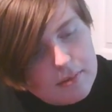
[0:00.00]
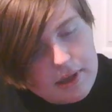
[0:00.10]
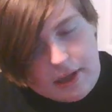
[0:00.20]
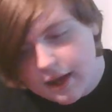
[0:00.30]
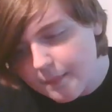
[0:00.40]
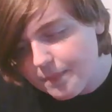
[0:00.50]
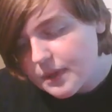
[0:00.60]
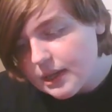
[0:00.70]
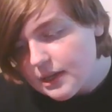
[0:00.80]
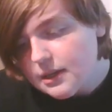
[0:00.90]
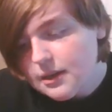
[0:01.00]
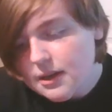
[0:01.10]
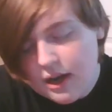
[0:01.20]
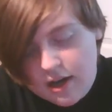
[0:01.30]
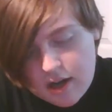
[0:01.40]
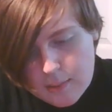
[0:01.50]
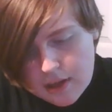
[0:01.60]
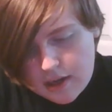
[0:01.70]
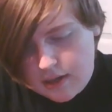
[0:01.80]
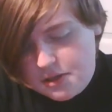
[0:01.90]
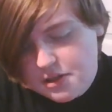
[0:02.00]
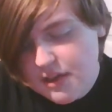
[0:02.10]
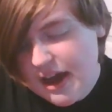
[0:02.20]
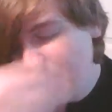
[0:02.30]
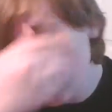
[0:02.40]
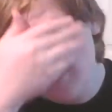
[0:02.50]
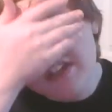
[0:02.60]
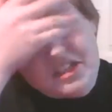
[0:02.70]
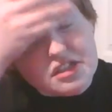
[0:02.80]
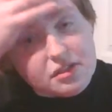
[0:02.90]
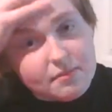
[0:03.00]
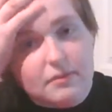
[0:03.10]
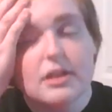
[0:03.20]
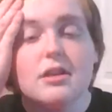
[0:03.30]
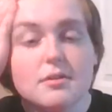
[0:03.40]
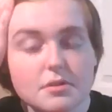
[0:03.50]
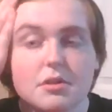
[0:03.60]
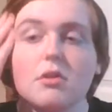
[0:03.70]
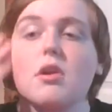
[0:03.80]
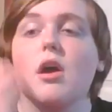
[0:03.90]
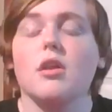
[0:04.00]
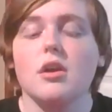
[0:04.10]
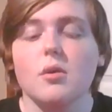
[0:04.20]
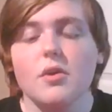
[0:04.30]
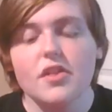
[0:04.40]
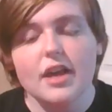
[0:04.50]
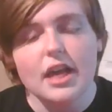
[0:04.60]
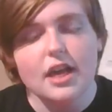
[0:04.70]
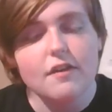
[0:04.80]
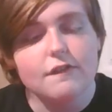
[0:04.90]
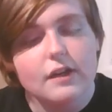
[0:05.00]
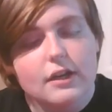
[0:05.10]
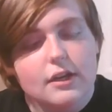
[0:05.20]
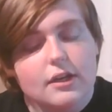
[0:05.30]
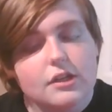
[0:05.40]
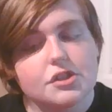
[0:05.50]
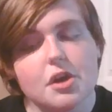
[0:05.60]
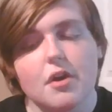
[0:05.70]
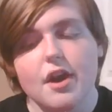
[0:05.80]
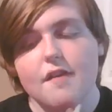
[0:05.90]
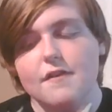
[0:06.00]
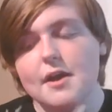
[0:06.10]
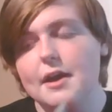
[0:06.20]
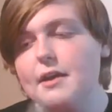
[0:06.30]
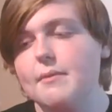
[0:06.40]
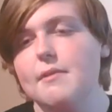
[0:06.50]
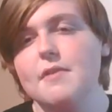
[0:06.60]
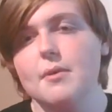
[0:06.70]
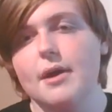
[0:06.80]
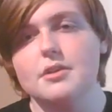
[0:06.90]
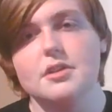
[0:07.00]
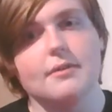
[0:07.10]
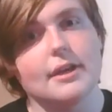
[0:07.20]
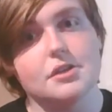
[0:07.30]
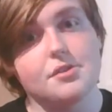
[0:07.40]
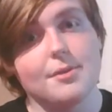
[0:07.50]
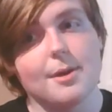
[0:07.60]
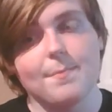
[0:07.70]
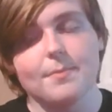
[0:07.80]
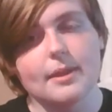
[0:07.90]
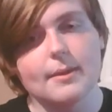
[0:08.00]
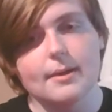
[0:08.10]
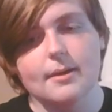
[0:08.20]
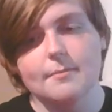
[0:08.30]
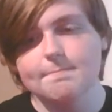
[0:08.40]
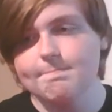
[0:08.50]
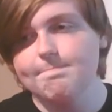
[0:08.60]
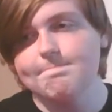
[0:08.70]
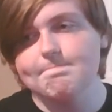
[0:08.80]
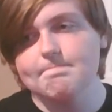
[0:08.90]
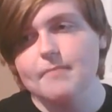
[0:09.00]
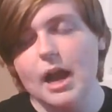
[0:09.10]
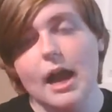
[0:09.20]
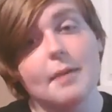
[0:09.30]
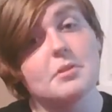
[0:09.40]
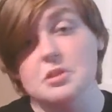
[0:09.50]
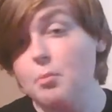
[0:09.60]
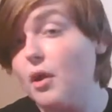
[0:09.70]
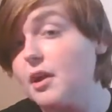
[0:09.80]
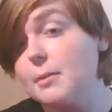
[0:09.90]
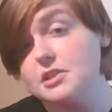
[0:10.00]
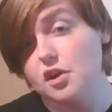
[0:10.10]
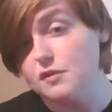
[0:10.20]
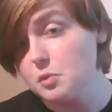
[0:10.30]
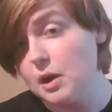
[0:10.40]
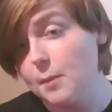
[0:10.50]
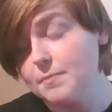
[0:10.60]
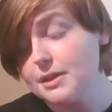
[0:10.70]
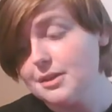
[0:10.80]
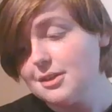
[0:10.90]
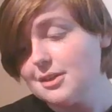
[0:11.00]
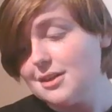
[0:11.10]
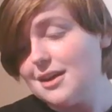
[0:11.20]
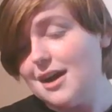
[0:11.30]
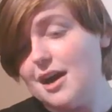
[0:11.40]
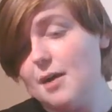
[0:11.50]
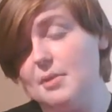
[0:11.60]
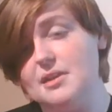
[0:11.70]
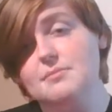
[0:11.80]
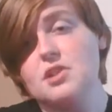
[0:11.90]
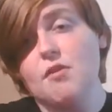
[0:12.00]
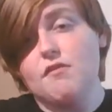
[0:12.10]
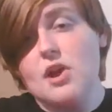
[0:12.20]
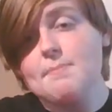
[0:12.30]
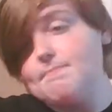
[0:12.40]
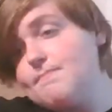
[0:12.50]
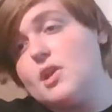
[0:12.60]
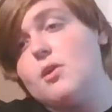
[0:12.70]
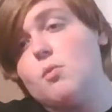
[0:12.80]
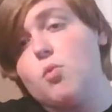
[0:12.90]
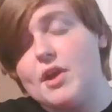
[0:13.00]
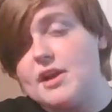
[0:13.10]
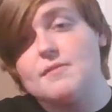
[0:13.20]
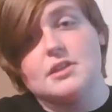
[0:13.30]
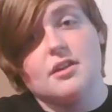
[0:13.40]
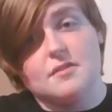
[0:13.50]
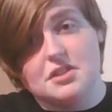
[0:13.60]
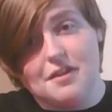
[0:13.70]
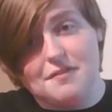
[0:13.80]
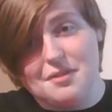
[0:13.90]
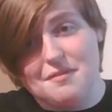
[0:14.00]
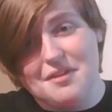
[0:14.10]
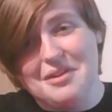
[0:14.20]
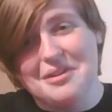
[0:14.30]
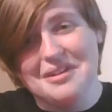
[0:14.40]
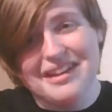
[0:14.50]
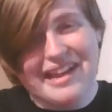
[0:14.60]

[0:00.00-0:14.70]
But yeah, so that was the Skullcrawler with HEAV. Sorry for not getting a review out to you guys sooner. I am disappointed in myself as well. But don't fret, we're gonna have a ton of stuff to review